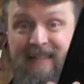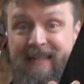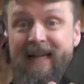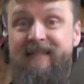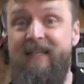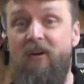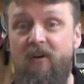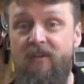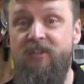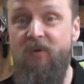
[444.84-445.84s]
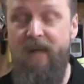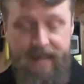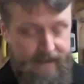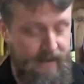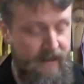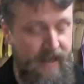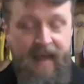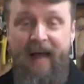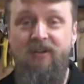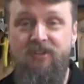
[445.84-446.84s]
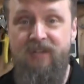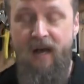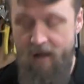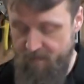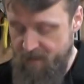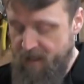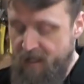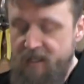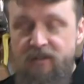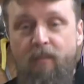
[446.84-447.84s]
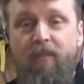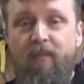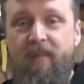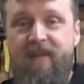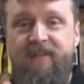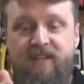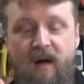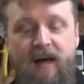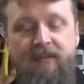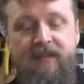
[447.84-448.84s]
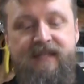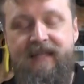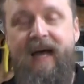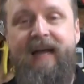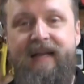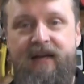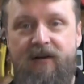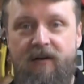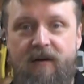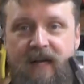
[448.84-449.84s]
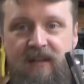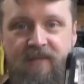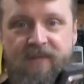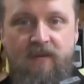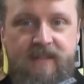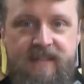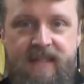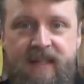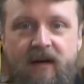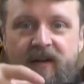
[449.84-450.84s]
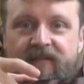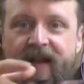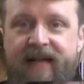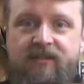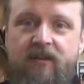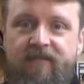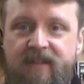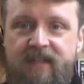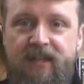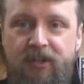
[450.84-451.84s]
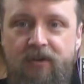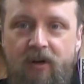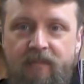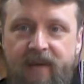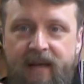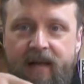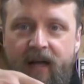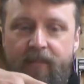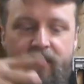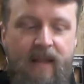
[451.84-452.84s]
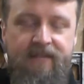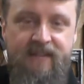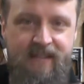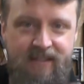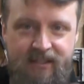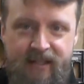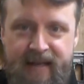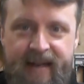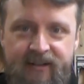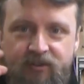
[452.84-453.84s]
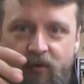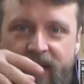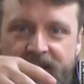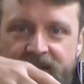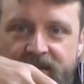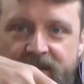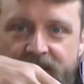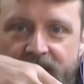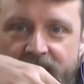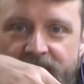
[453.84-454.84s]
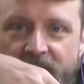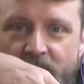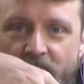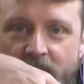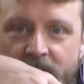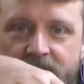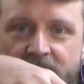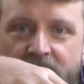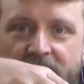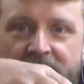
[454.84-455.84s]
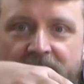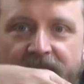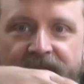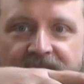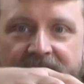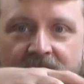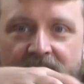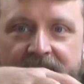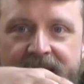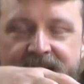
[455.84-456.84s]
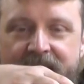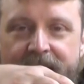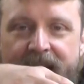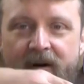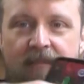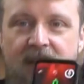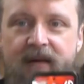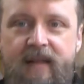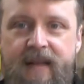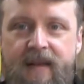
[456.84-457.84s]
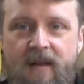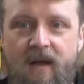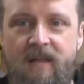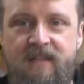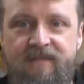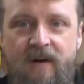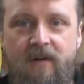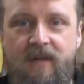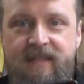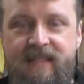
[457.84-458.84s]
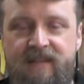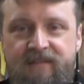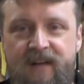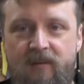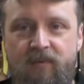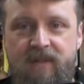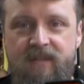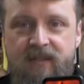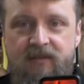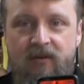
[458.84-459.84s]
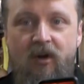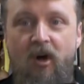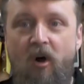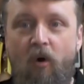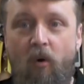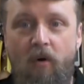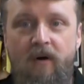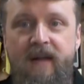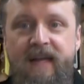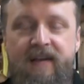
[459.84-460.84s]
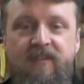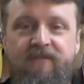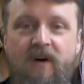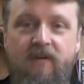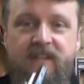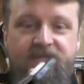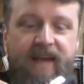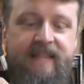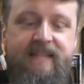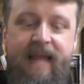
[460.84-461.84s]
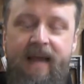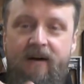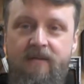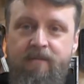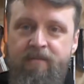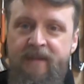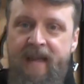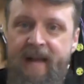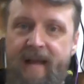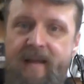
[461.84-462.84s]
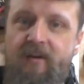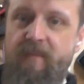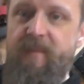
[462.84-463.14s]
dead center of the screen. How dumb. So, but if it's on the side here, and the phone is sitting on a flat surface, and you go to pick it up, like this is just the natural way this phone works. Your finger hits that power button and unlocks the phone, because that's the fingerprint sensor. Or if the phone is face down and I go to